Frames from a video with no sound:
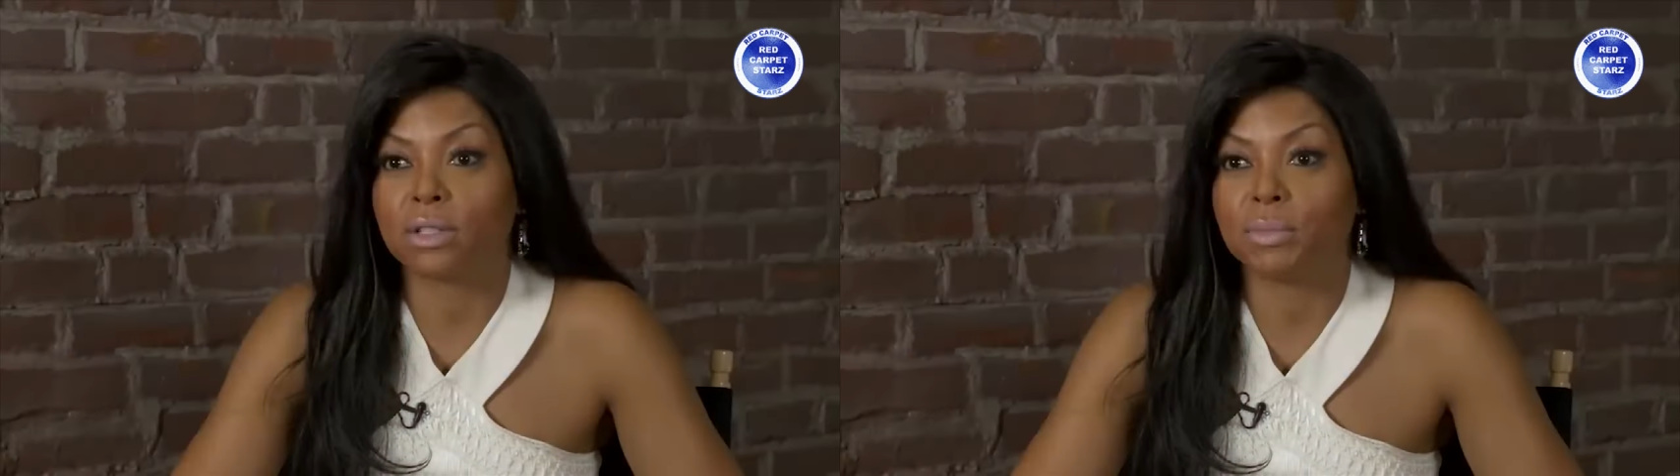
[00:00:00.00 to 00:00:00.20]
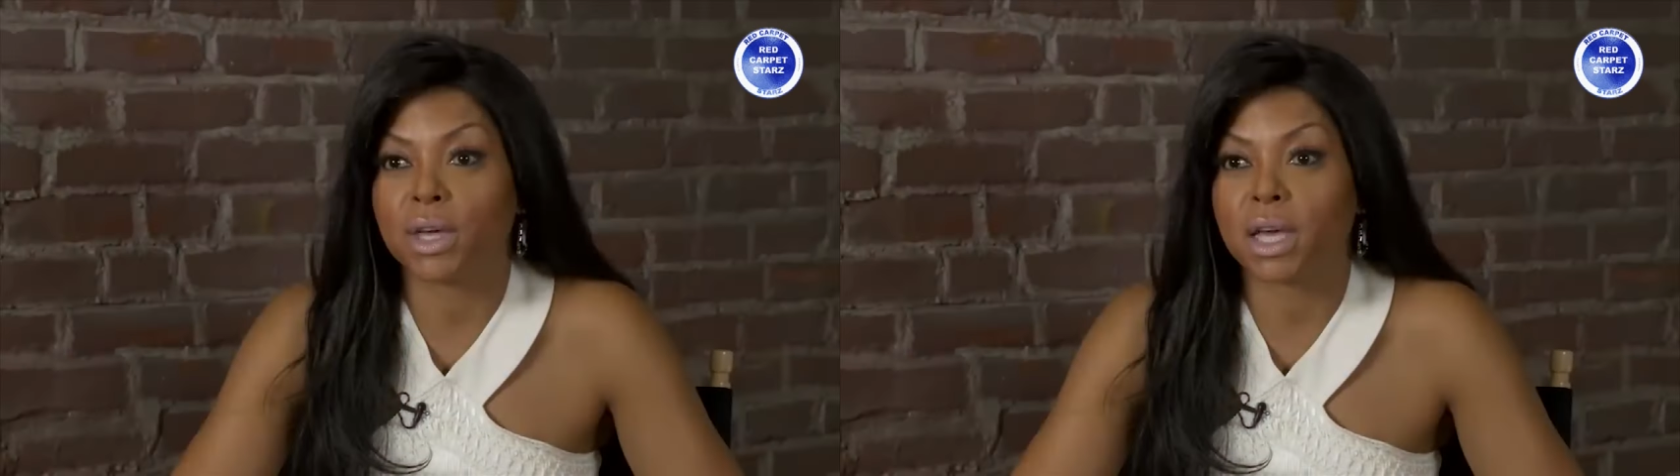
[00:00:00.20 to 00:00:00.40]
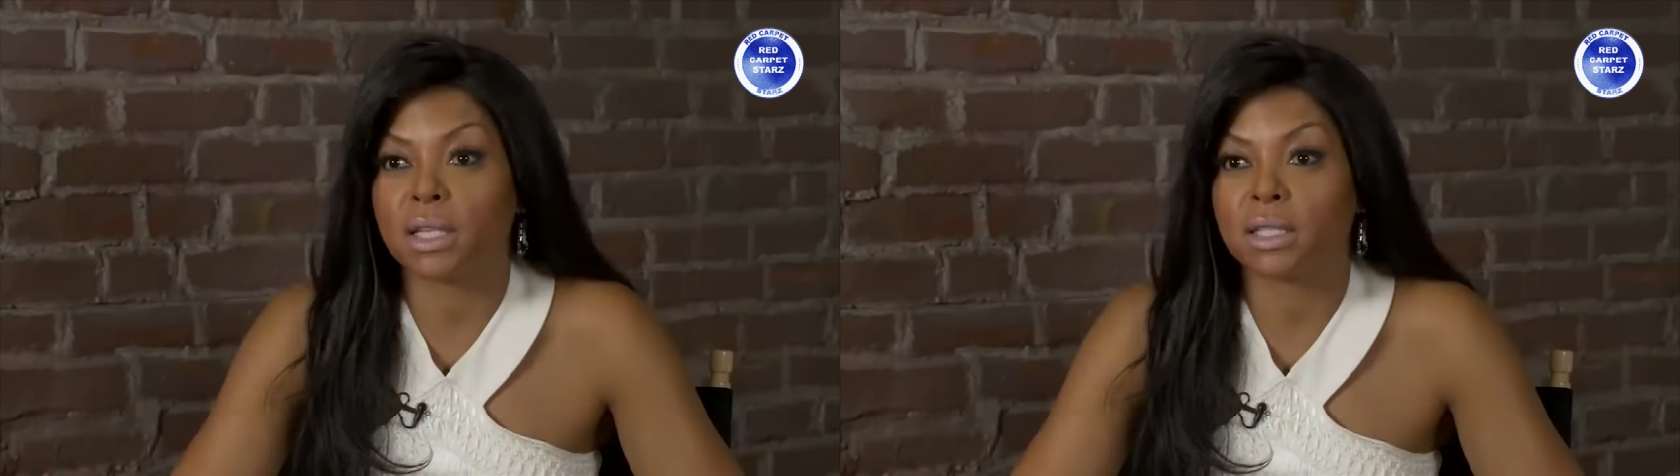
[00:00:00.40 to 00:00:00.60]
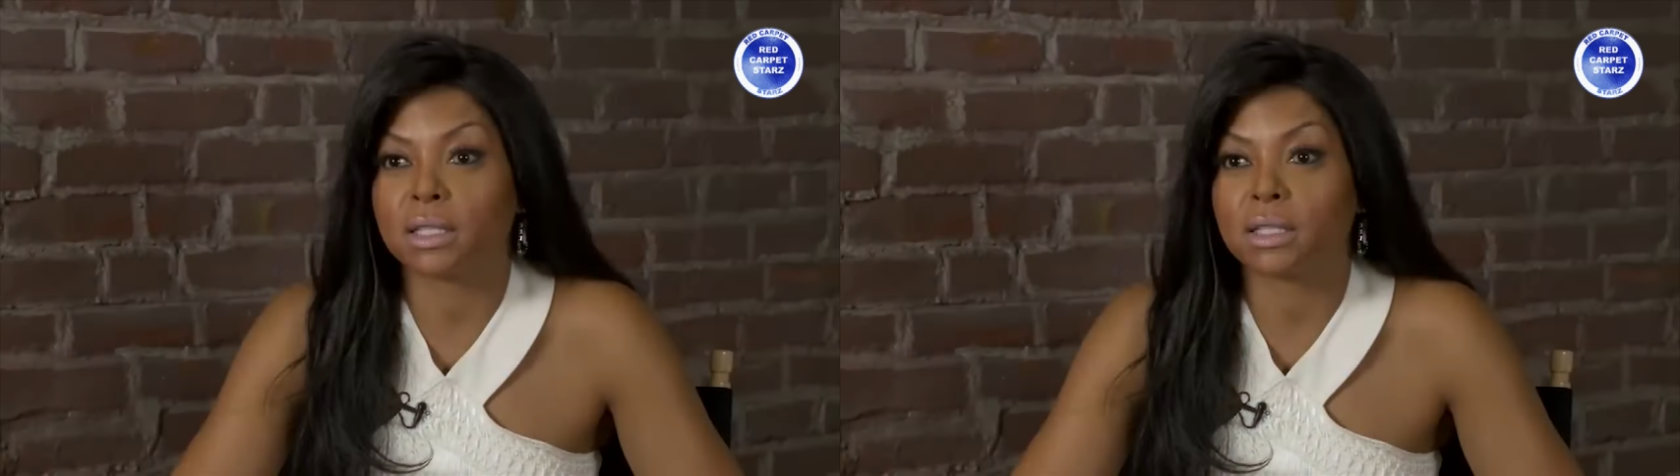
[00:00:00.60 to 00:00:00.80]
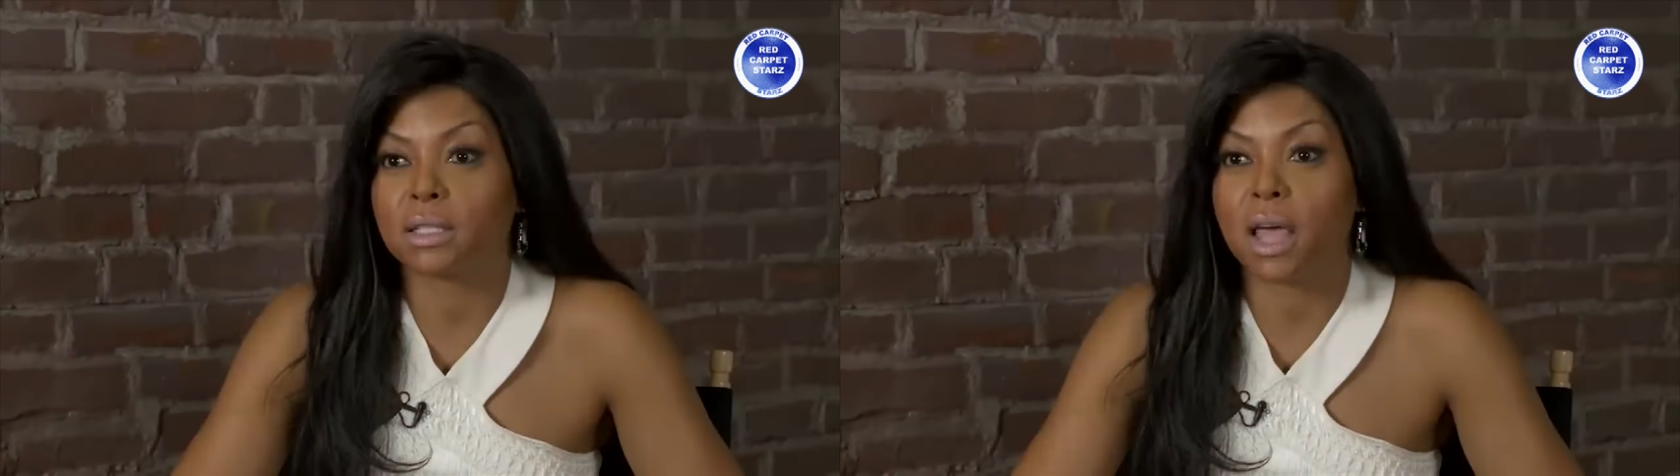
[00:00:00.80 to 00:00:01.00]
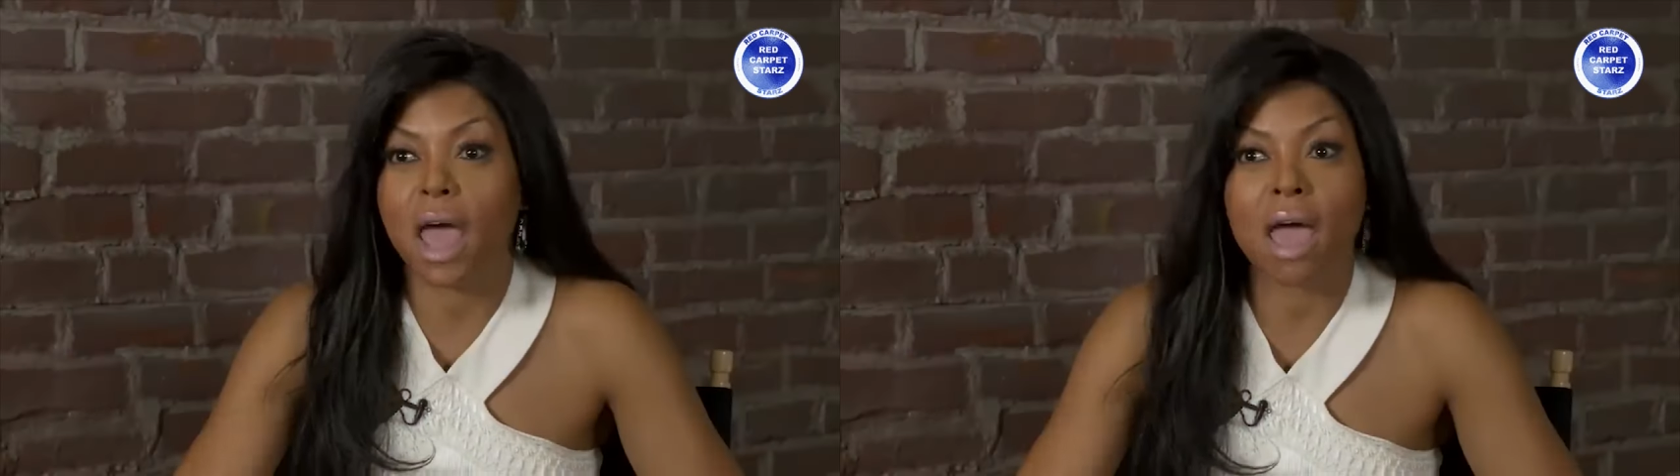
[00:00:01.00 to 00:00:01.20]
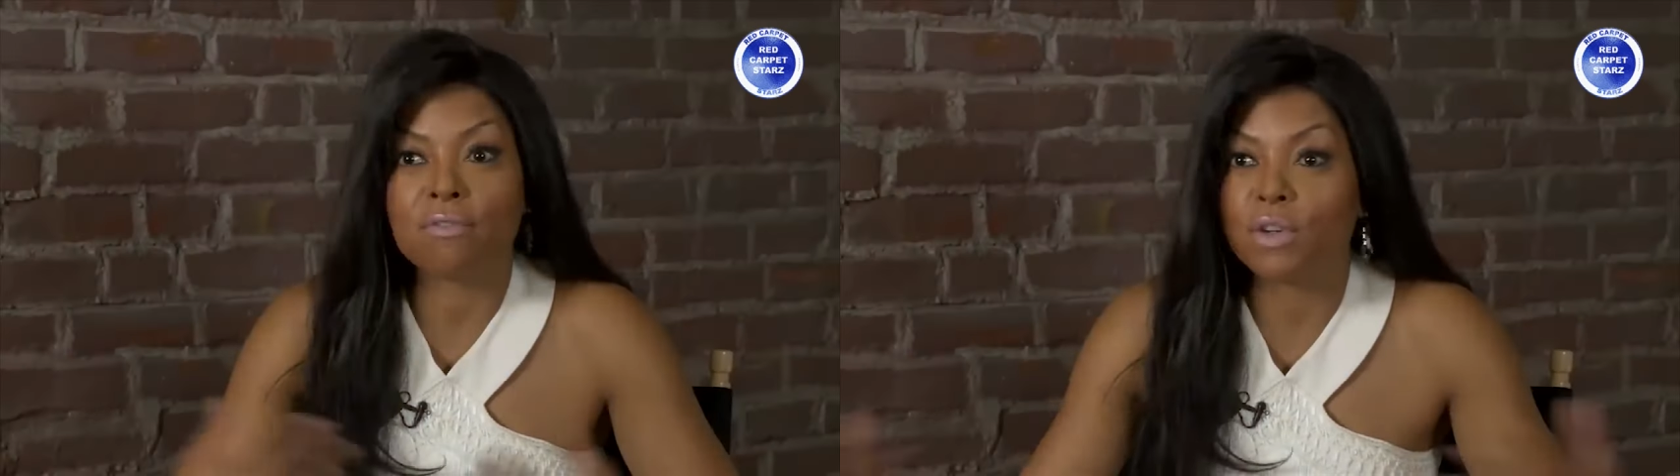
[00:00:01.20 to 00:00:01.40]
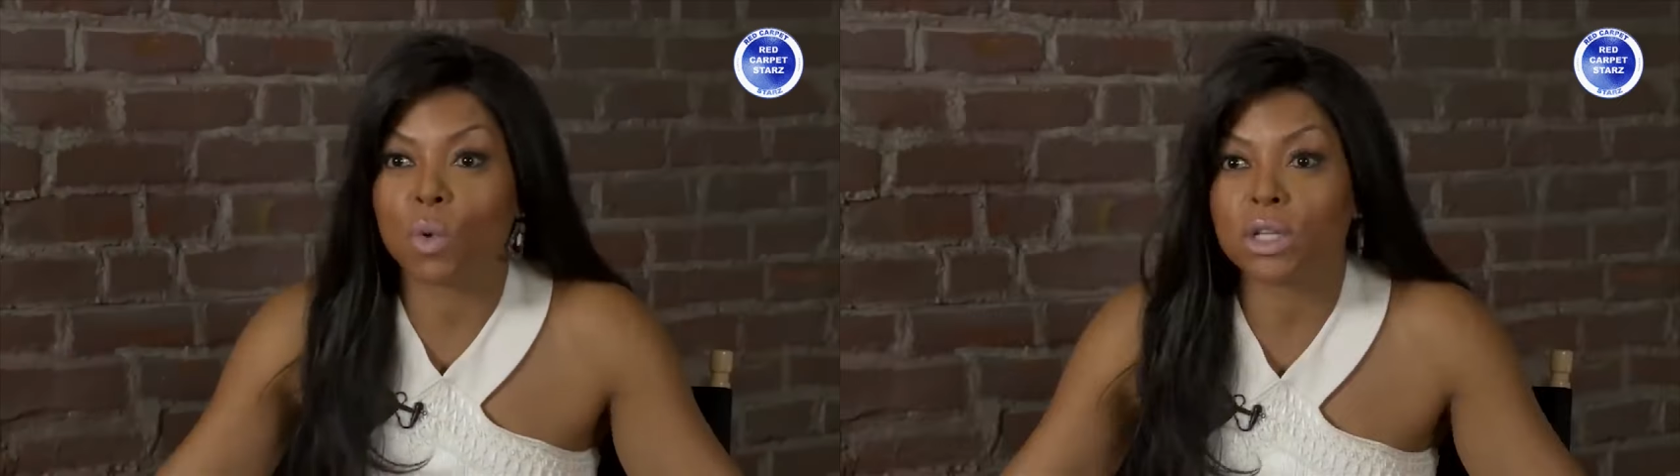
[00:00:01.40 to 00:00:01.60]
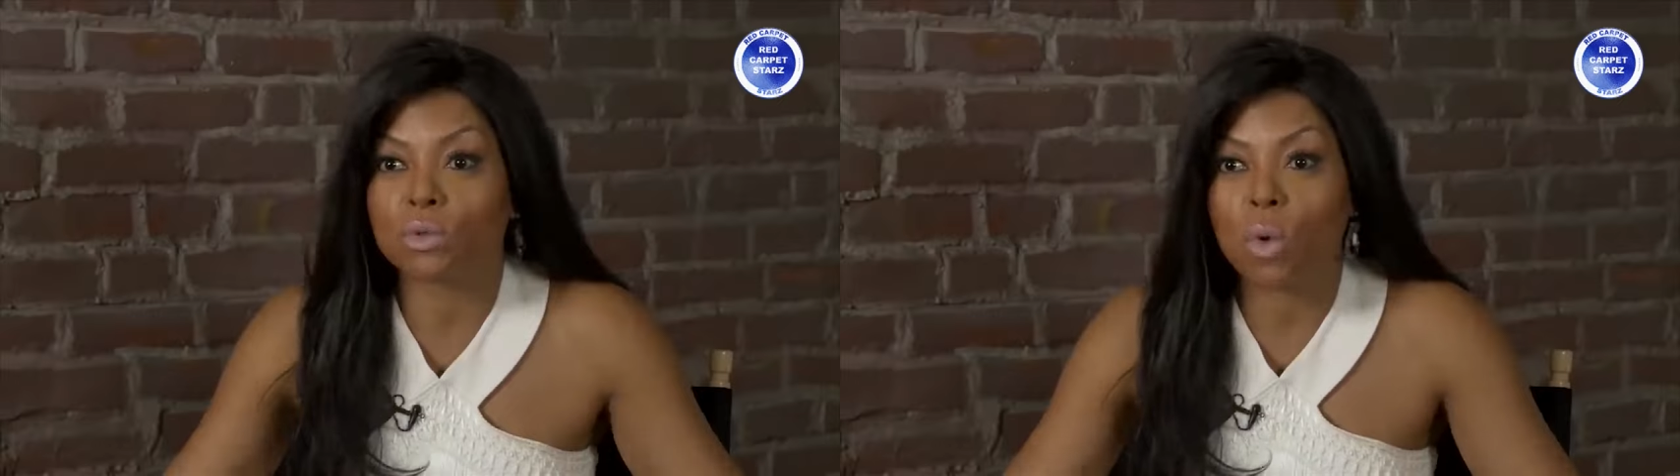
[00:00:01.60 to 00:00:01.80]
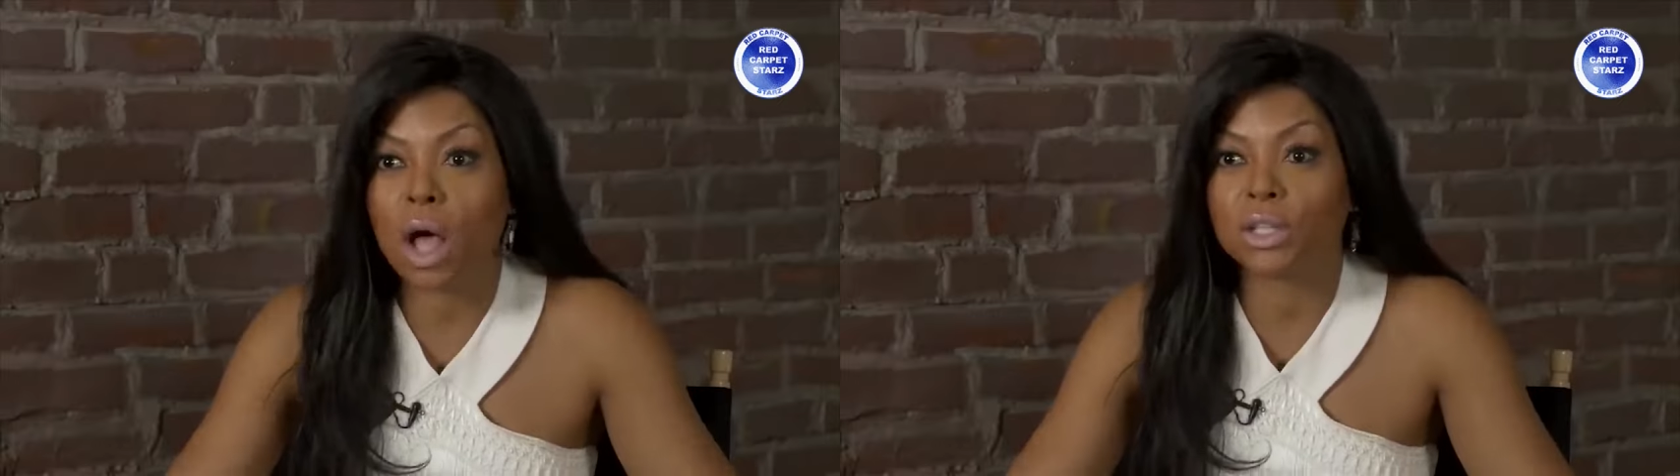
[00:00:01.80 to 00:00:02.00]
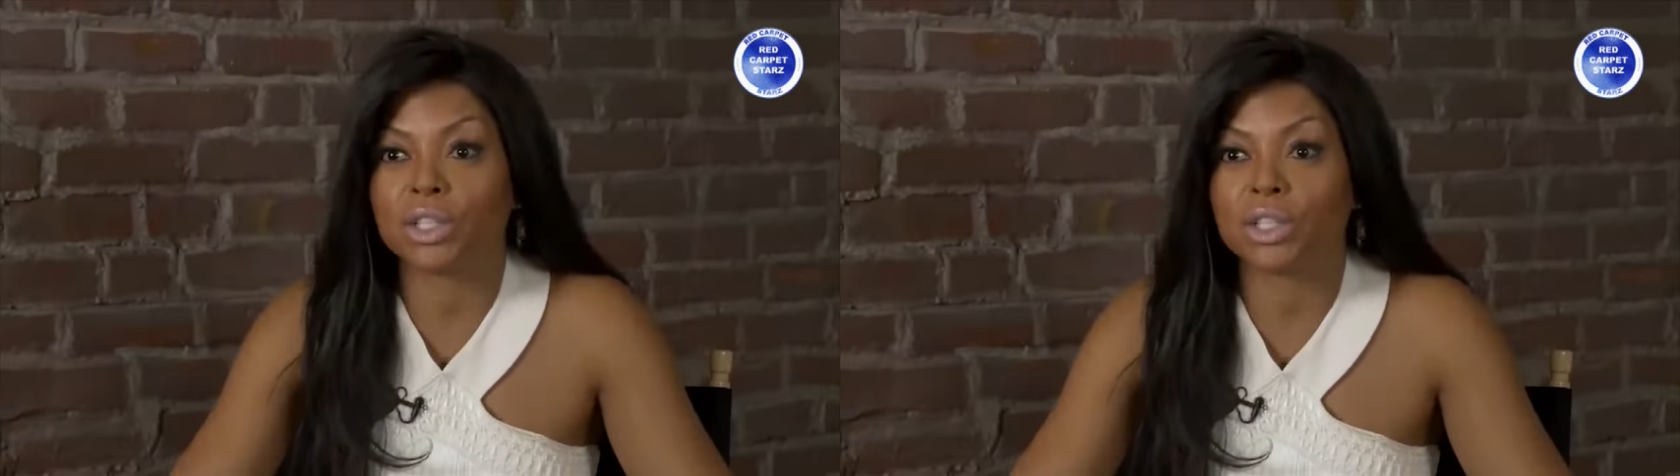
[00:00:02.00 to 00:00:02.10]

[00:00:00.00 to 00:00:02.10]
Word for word: it was either to criticize it or something on my